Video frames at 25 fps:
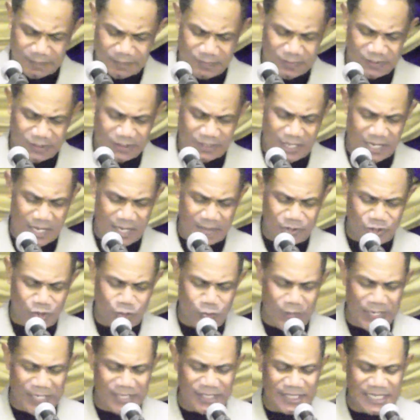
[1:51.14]
Psalms
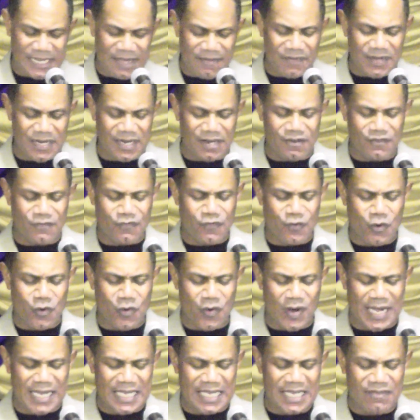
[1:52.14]
twenty-seven and
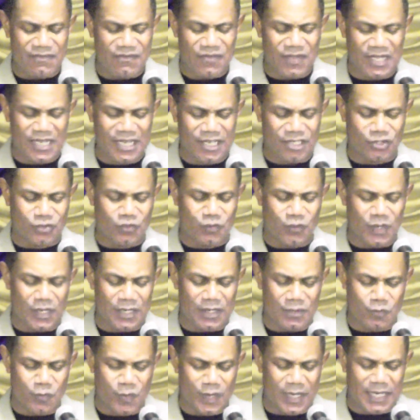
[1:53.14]
four, I give you this
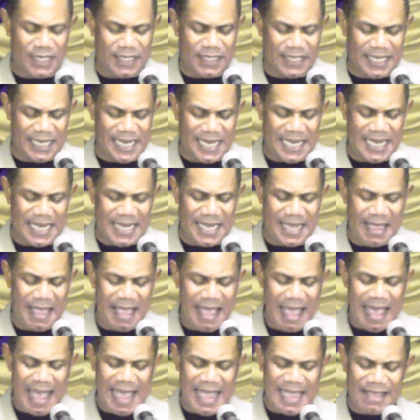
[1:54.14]
one. One thing
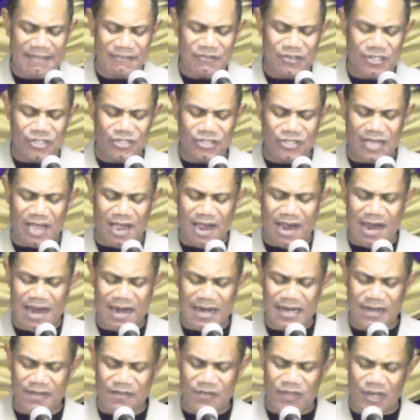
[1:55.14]
I have
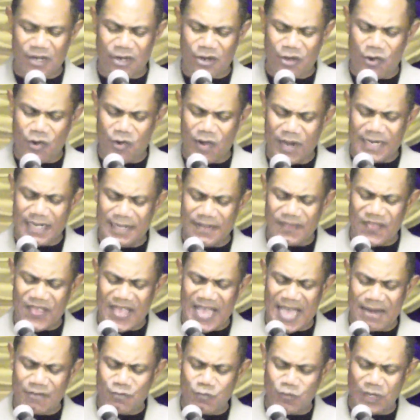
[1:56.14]
desired of the Lord, and
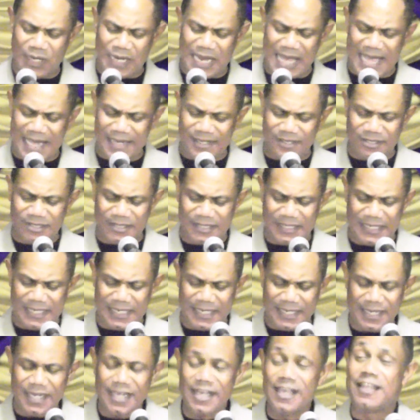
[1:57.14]
that will I
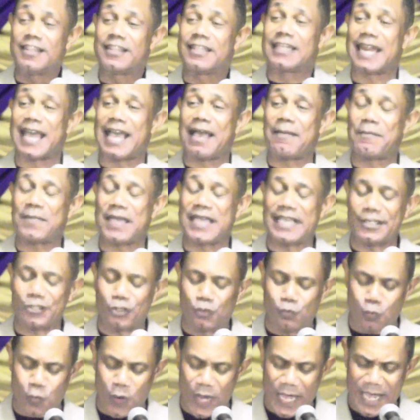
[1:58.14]
seek, that I may
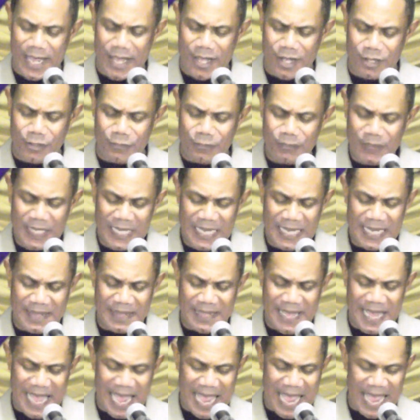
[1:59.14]
dwell
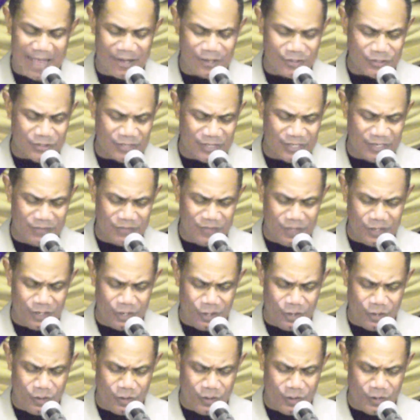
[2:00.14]
in the house of the
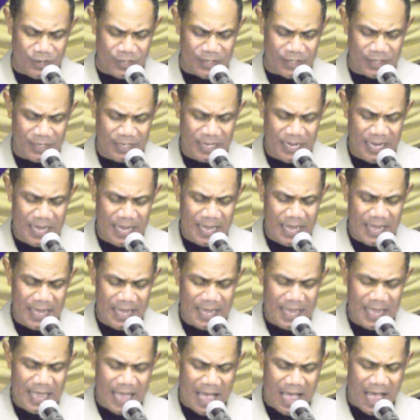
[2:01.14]
Lord
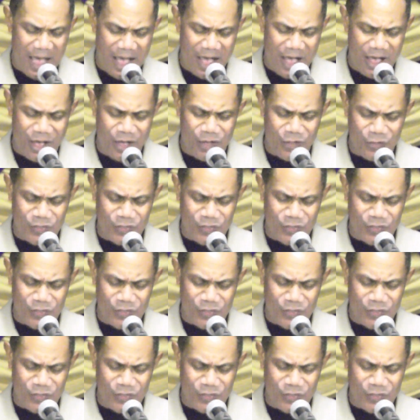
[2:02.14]
all